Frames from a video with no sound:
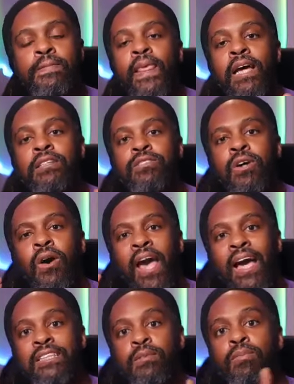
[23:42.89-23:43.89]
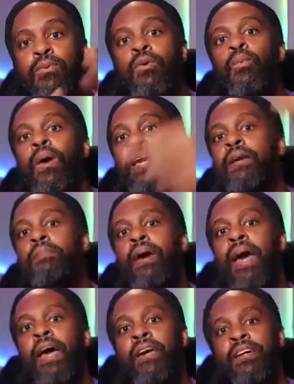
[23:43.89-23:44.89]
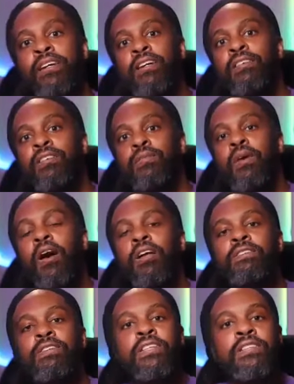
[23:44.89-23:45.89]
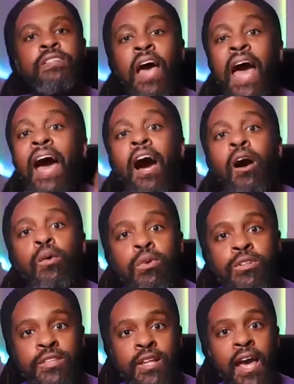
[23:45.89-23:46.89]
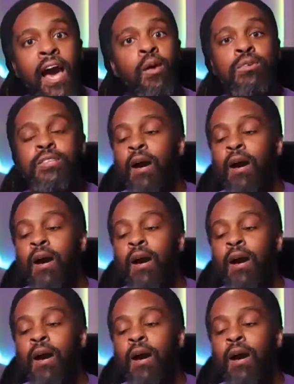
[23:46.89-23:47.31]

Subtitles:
And so I had to pull way back from all of this hours and hours.